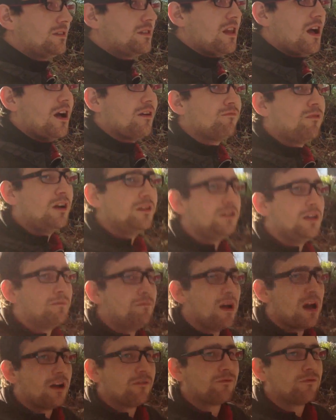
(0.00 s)
It's like, run your
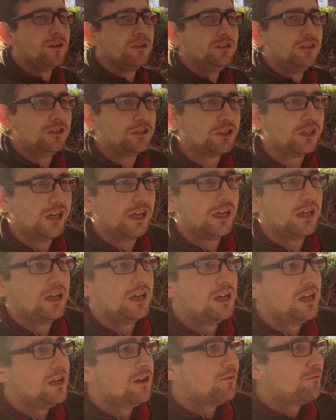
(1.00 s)
mouth, run your shit
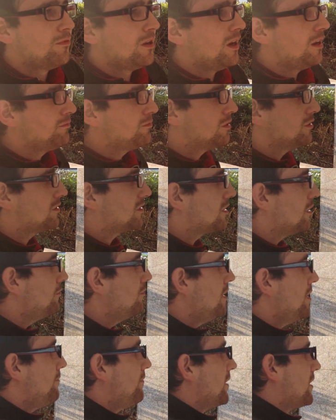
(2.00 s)
when I'm just so
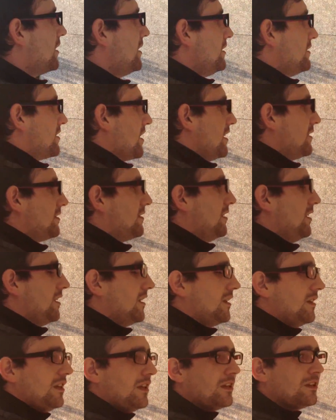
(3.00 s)
lyrically tested,
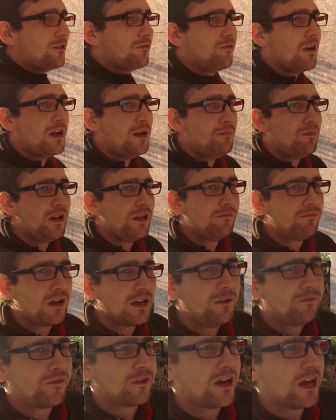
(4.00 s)
incredibly
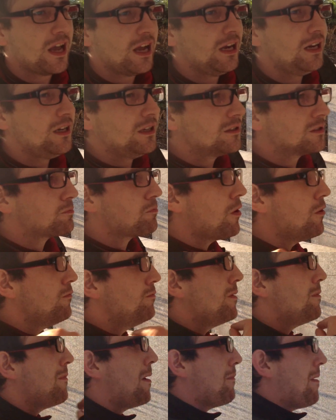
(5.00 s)
ready for the aliens pulled
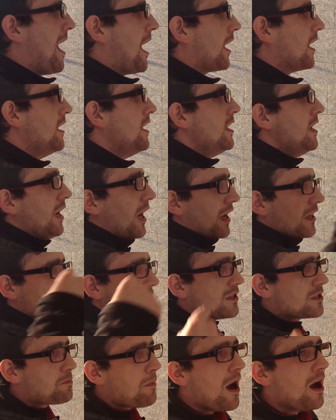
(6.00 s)
with my back and
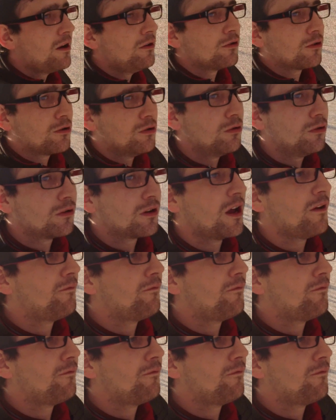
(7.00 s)
your spinal cord.